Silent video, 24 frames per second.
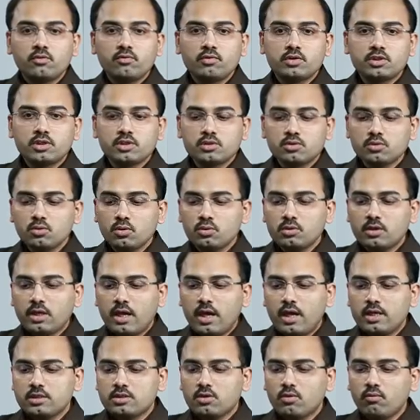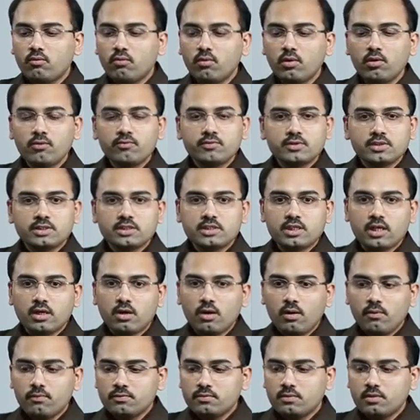which is known as
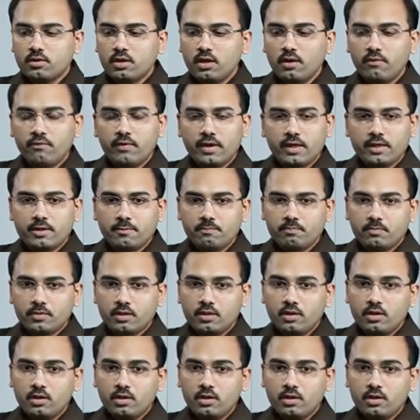Wolff-Chaikoff effect.